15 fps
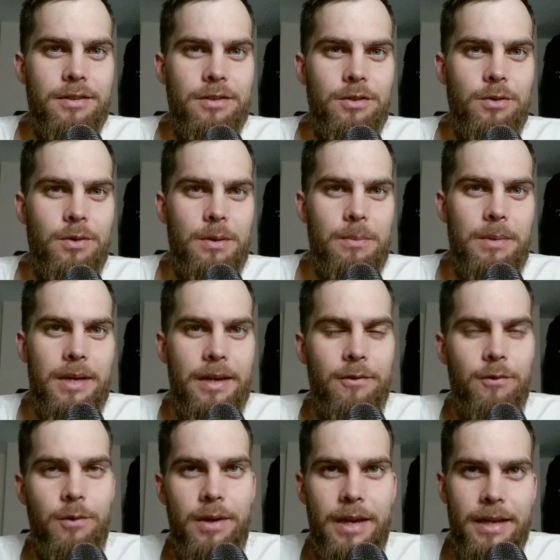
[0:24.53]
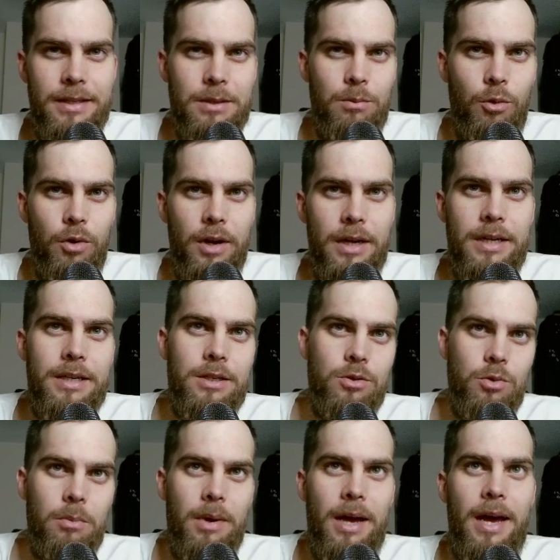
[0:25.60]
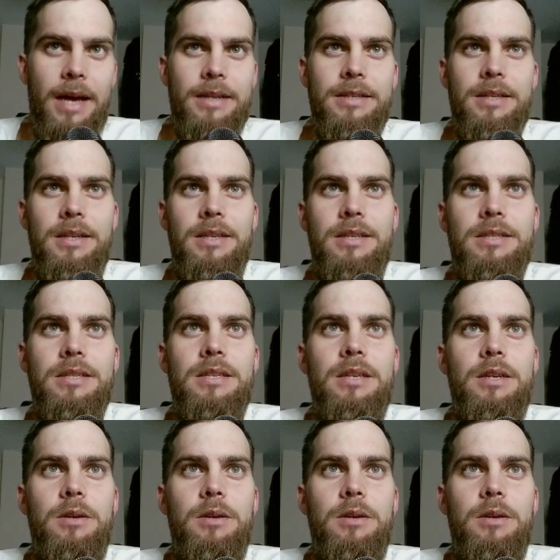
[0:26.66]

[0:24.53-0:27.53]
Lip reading: You know what I mean? If we get some more ideas, we might add to the list.